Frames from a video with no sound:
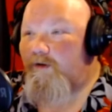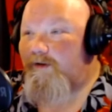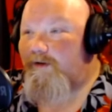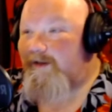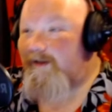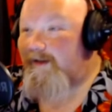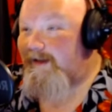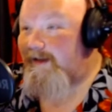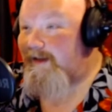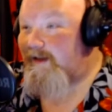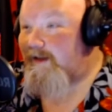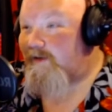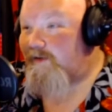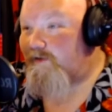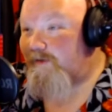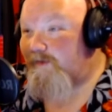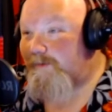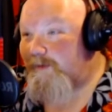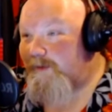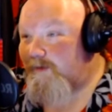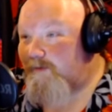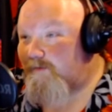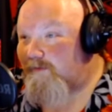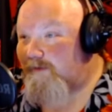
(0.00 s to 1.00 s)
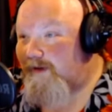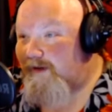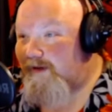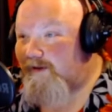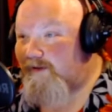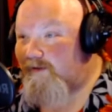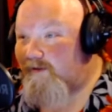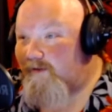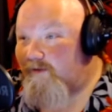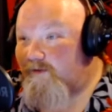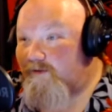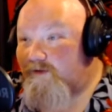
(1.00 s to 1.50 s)
and getting a criminal
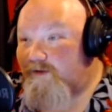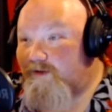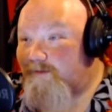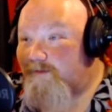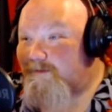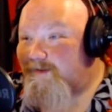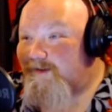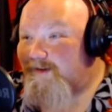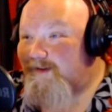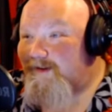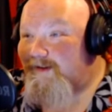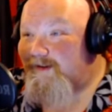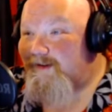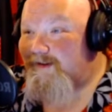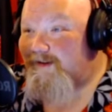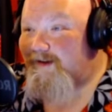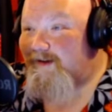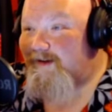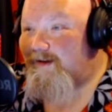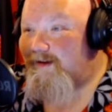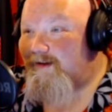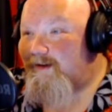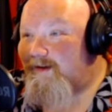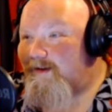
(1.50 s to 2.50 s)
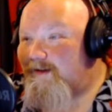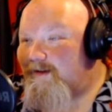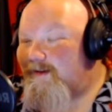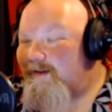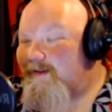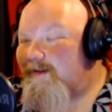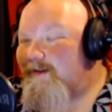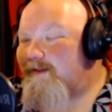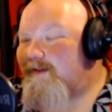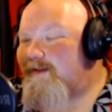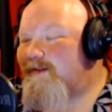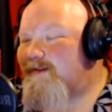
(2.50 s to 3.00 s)
record or something like that,
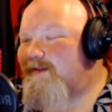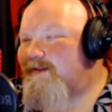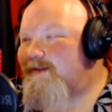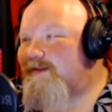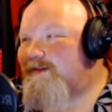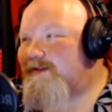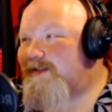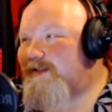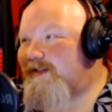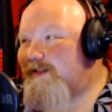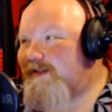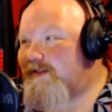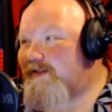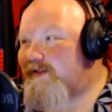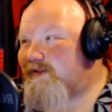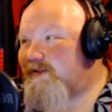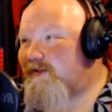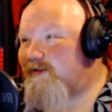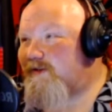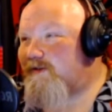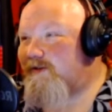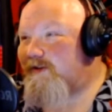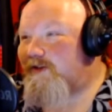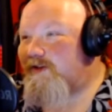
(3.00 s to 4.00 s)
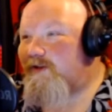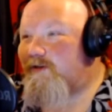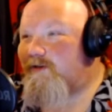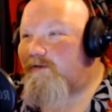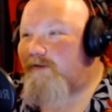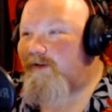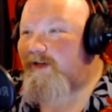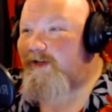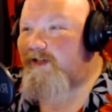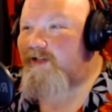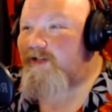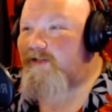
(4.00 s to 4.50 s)
chances are at your
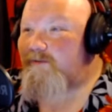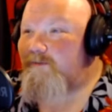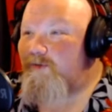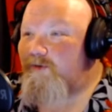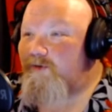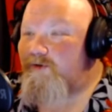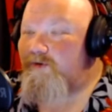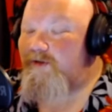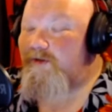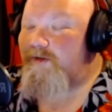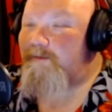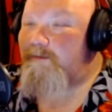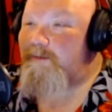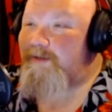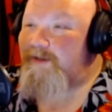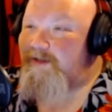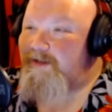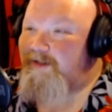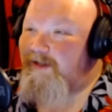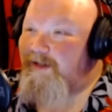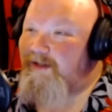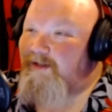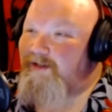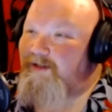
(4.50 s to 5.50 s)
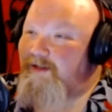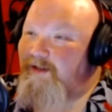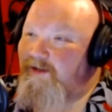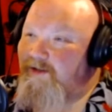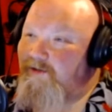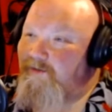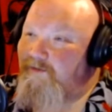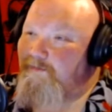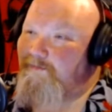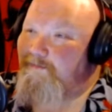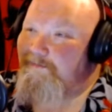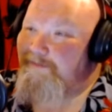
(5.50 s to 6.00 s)
age, most of the mistakes that
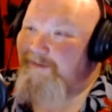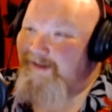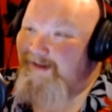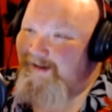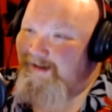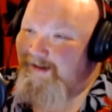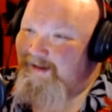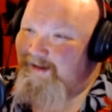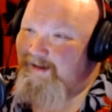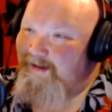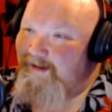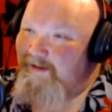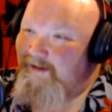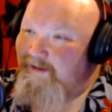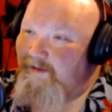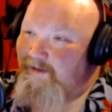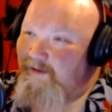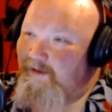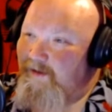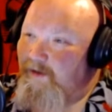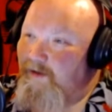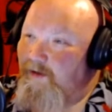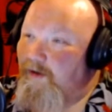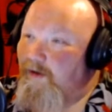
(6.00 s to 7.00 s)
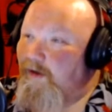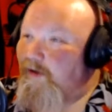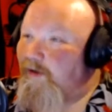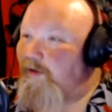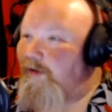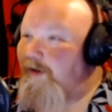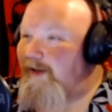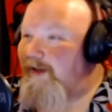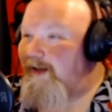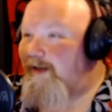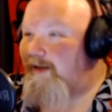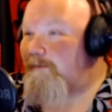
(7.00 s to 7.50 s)
you make are
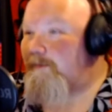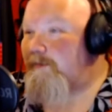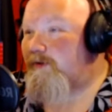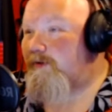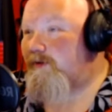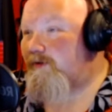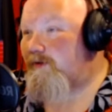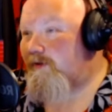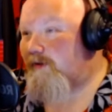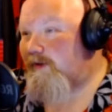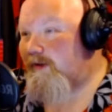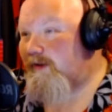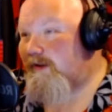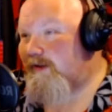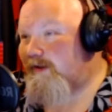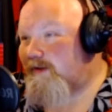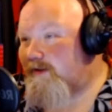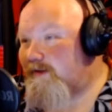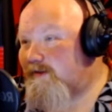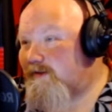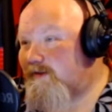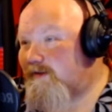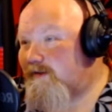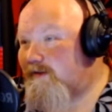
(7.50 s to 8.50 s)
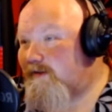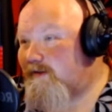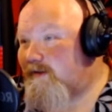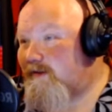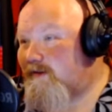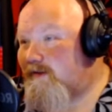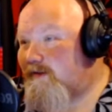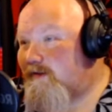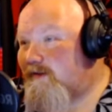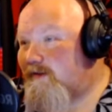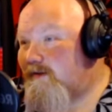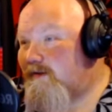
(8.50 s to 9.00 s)
learning opportunities.
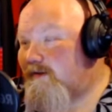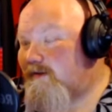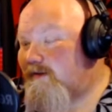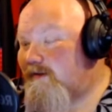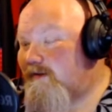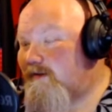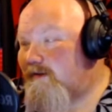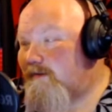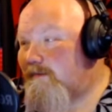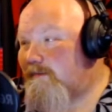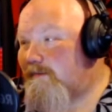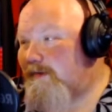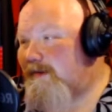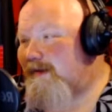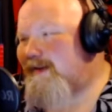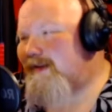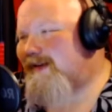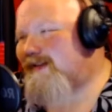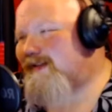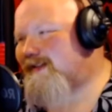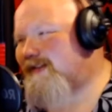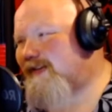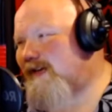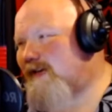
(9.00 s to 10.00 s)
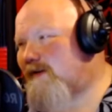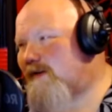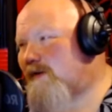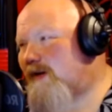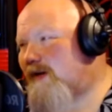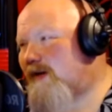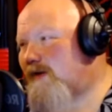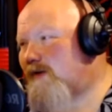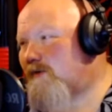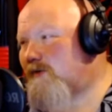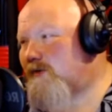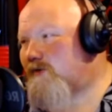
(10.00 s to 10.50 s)
Um, and that's how
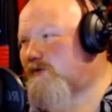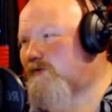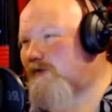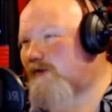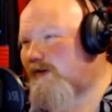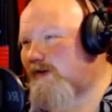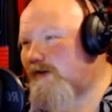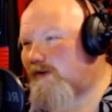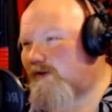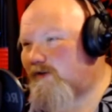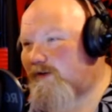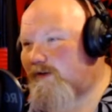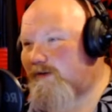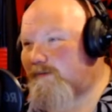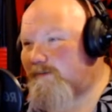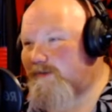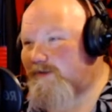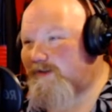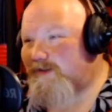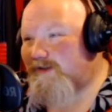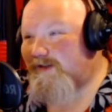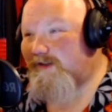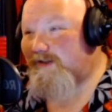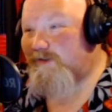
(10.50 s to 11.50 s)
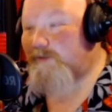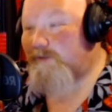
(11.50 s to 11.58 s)
I always try to look at mistakes.